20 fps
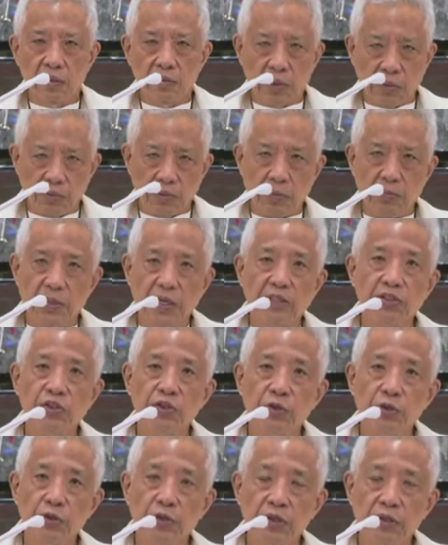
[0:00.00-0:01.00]
we will be
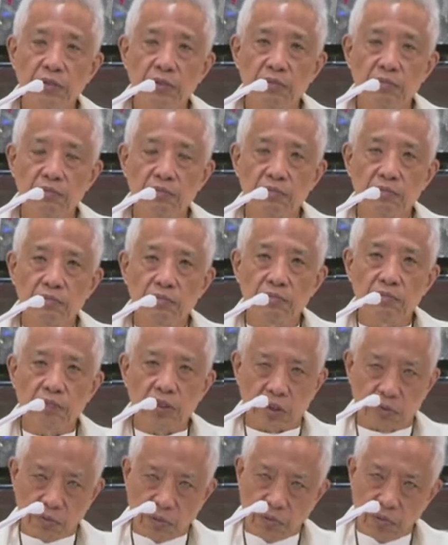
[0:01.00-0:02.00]
assured
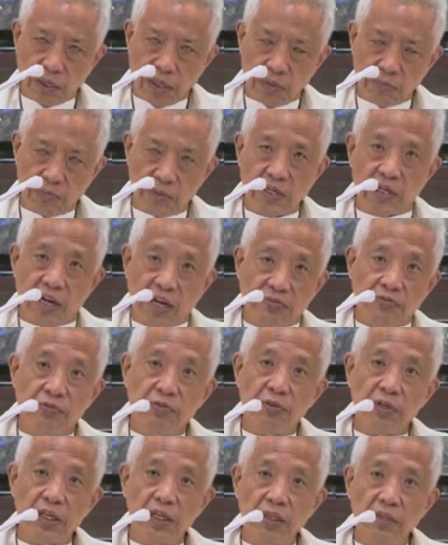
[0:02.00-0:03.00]
that we will have enough
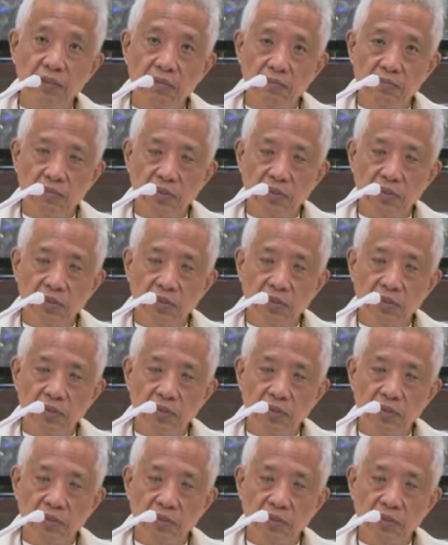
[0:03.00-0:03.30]
to eat